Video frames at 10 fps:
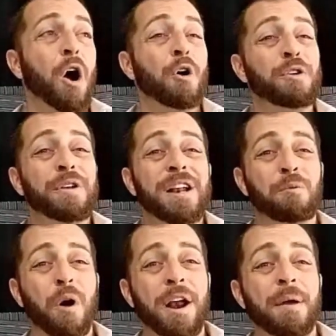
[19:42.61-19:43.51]
Oh, you
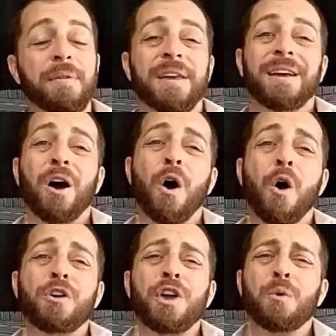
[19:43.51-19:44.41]
didn't want to.
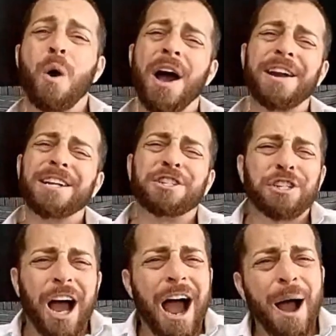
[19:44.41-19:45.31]
Oh, you wanted a
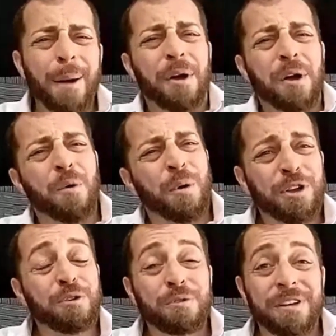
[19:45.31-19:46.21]
job where
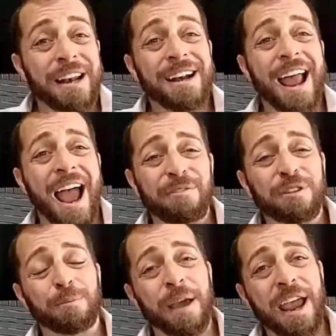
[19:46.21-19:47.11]
you didn't have
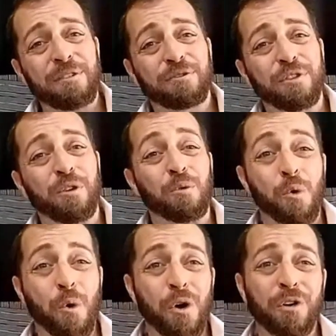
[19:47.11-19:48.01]
to pay for the
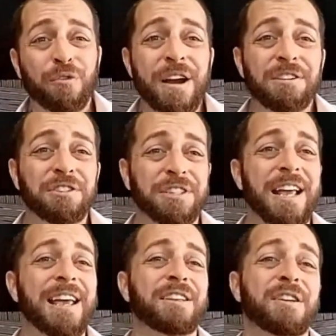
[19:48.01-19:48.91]
warfare
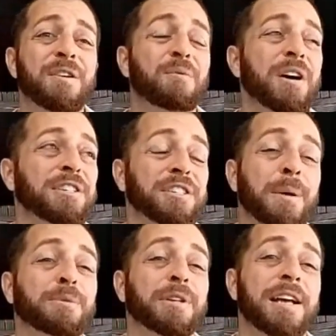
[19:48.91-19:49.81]
state. You didn't want to
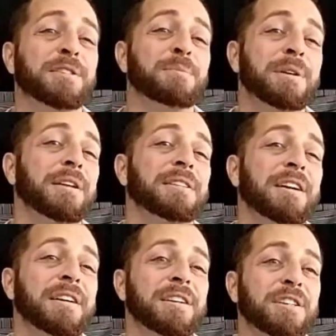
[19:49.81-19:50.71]
subsidize the
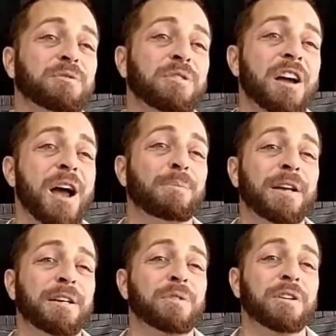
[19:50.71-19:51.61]
military industrial
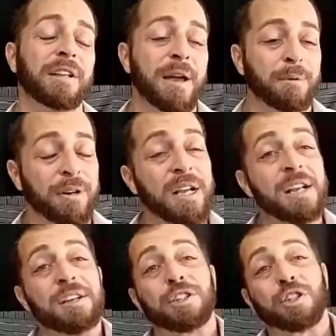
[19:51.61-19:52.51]
complex with your labor.
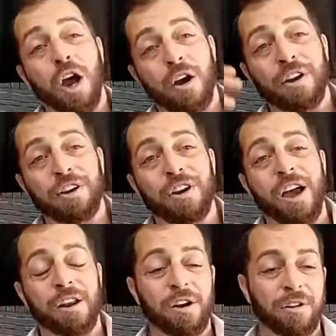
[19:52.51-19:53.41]
Sorry, you're
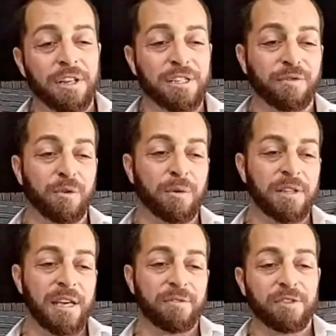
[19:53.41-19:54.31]
not on our list for
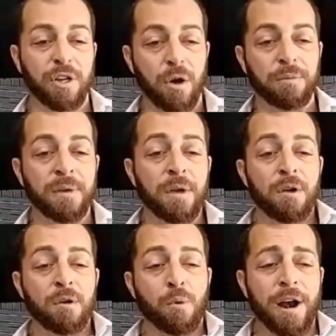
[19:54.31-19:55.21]
relief. So
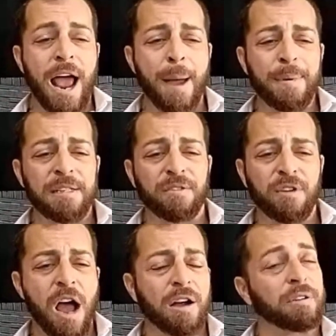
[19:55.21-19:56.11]
what happens if
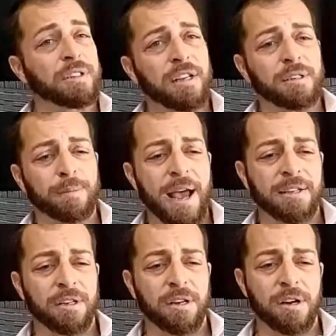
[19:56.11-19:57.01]
Congress doesn't
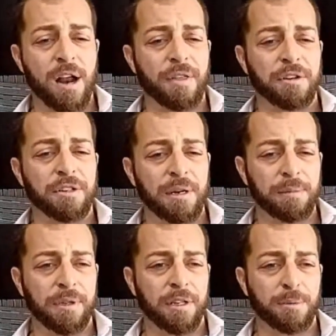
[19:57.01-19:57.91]
pass another
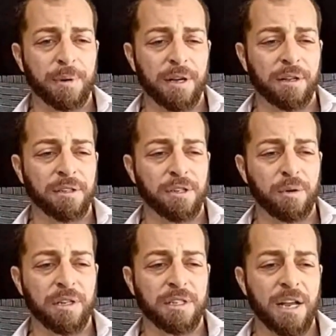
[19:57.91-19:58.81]
stimulus bill
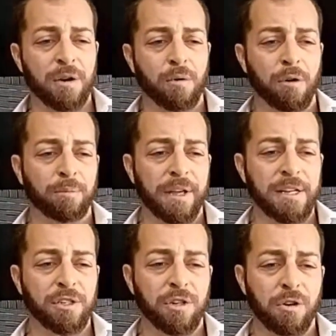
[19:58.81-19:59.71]
to extend or
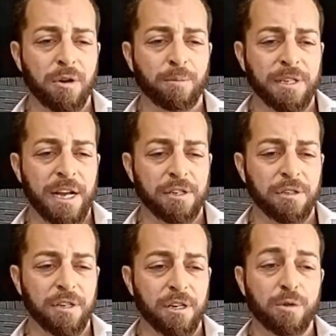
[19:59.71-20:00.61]
replace current
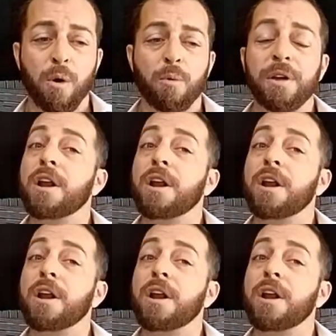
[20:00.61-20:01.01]
protections? Here's what we